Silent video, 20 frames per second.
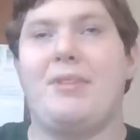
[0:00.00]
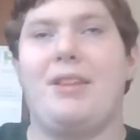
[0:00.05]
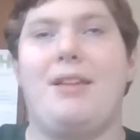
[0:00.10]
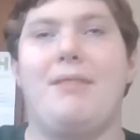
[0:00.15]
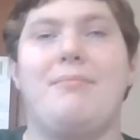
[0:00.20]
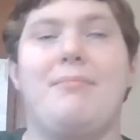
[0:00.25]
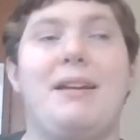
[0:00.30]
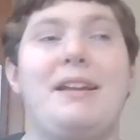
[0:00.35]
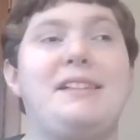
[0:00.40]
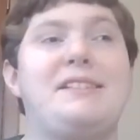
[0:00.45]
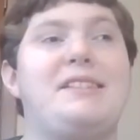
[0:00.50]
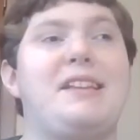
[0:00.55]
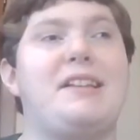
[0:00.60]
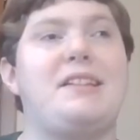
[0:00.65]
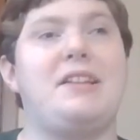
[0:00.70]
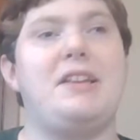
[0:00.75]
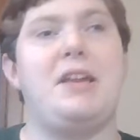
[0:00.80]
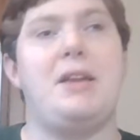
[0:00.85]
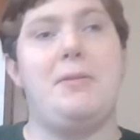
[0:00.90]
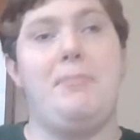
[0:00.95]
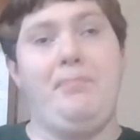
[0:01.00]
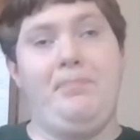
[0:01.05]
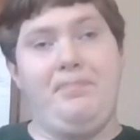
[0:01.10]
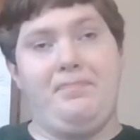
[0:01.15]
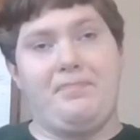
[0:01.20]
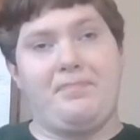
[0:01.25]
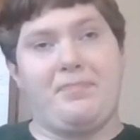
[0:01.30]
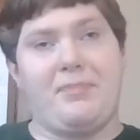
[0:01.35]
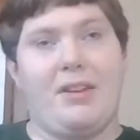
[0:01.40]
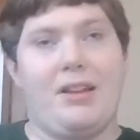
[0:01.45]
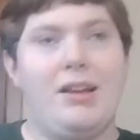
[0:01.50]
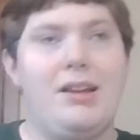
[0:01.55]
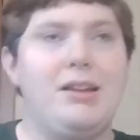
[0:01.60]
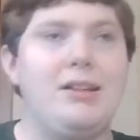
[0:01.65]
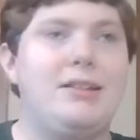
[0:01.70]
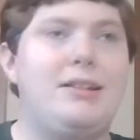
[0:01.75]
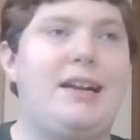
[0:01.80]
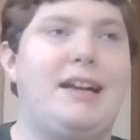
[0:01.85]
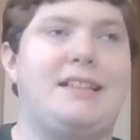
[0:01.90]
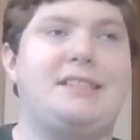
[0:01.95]
and basically,
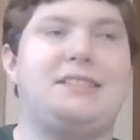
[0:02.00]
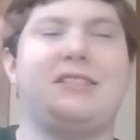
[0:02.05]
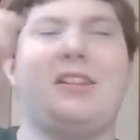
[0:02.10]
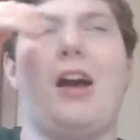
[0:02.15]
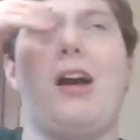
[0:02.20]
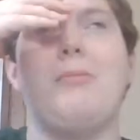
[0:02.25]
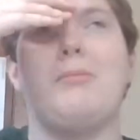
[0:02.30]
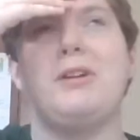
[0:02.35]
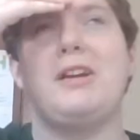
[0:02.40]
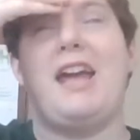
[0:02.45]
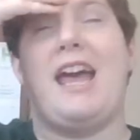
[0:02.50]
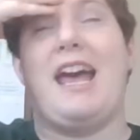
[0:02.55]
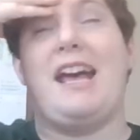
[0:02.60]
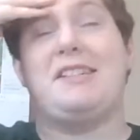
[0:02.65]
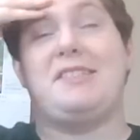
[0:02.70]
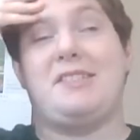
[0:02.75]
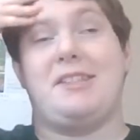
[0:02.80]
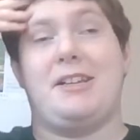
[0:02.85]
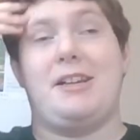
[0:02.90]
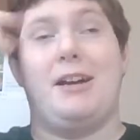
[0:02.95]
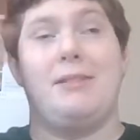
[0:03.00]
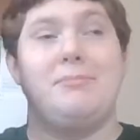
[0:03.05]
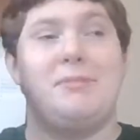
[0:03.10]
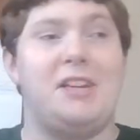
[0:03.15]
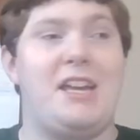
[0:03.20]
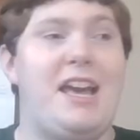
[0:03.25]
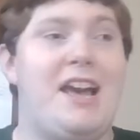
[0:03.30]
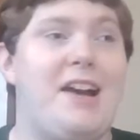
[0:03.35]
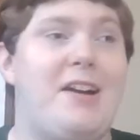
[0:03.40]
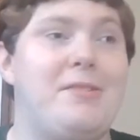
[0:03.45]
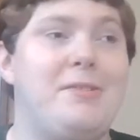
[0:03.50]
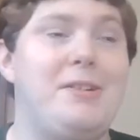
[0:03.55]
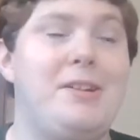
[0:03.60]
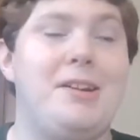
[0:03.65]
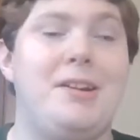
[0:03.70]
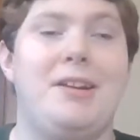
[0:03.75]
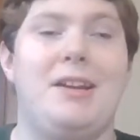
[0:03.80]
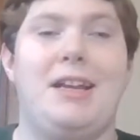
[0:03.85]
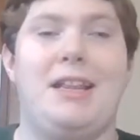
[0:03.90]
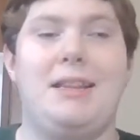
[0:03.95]
like, Skarmory has to come down,
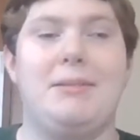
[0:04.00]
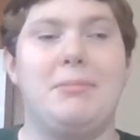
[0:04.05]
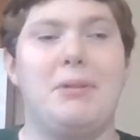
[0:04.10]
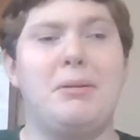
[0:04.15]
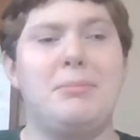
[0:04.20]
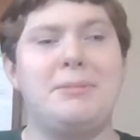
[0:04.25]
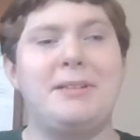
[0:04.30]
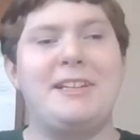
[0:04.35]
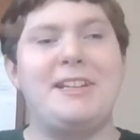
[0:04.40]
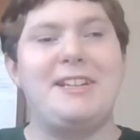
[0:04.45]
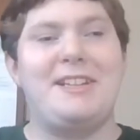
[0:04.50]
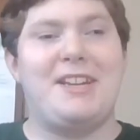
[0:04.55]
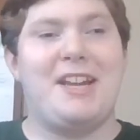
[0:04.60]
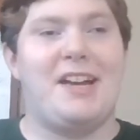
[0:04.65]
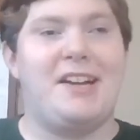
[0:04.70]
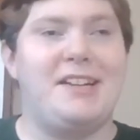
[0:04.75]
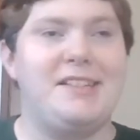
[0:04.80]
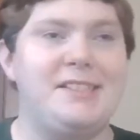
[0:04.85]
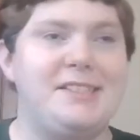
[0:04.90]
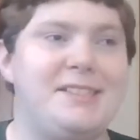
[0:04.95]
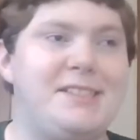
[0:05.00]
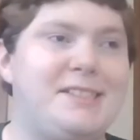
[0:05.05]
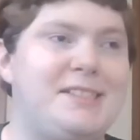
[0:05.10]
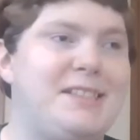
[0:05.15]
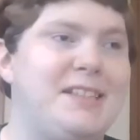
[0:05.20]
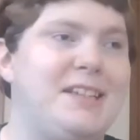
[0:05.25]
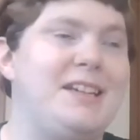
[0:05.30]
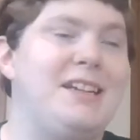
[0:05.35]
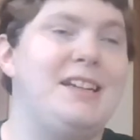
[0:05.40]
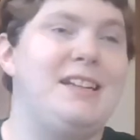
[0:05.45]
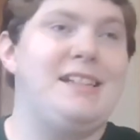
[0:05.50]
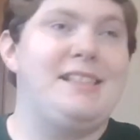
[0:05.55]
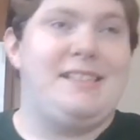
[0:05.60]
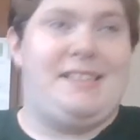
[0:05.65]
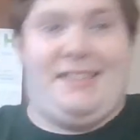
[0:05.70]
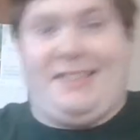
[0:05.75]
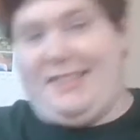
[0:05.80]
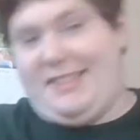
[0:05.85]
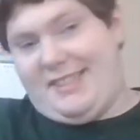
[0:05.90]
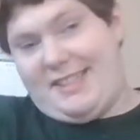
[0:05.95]
and the moment it does,
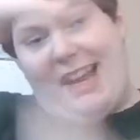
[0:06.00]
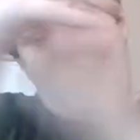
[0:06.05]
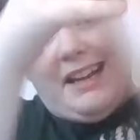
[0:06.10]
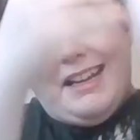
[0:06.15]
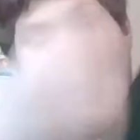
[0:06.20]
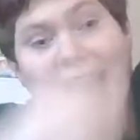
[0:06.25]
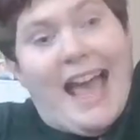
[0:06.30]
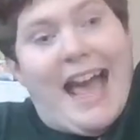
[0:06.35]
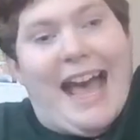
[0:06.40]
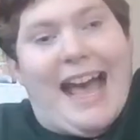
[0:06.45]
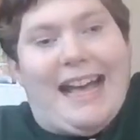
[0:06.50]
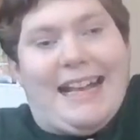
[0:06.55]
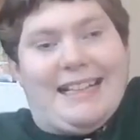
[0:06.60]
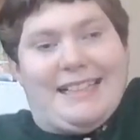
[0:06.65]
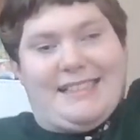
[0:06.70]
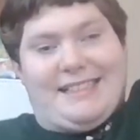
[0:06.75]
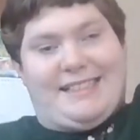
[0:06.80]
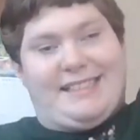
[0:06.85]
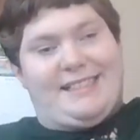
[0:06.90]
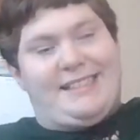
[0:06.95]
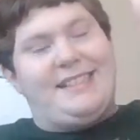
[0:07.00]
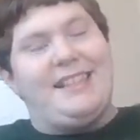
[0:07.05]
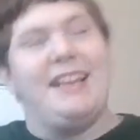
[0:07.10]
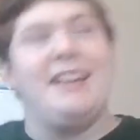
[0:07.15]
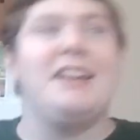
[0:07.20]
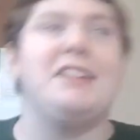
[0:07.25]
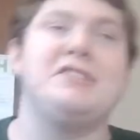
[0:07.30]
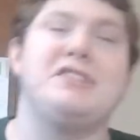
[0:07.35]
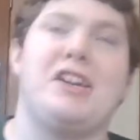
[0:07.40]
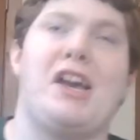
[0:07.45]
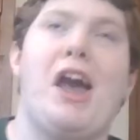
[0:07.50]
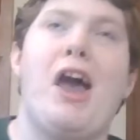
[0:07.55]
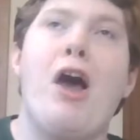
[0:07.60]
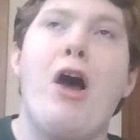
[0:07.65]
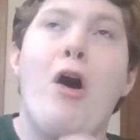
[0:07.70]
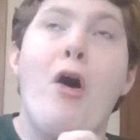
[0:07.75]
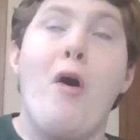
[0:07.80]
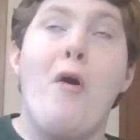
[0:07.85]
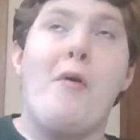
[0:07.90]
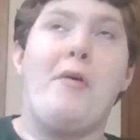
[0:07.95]
Salazzle! He's like,
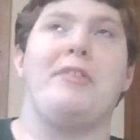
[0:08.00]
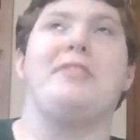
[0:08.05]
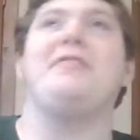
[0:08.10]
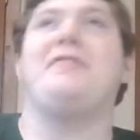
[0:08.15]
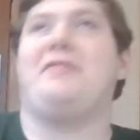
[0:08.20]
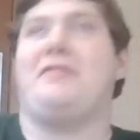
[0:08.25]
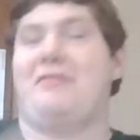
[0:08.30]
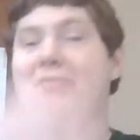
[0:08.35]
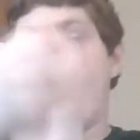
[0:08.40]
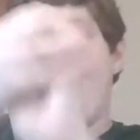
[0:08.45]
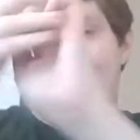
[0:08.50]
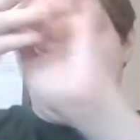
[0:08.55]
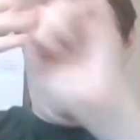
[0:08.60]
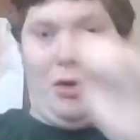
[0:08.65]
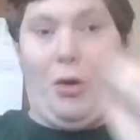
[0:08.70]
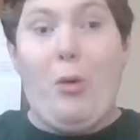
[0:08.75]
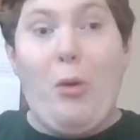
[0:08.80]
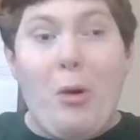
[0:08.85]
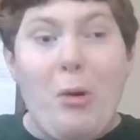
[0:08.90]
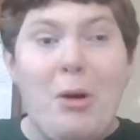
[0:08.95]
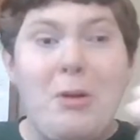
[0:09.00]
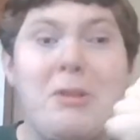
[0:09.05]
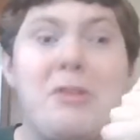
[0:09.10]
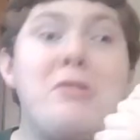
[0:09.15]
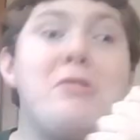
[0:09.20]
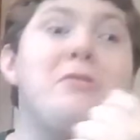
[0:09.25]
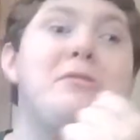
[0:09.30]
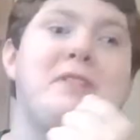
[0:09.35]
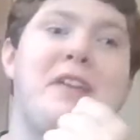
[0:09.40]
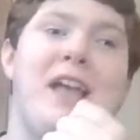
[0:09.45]
sure you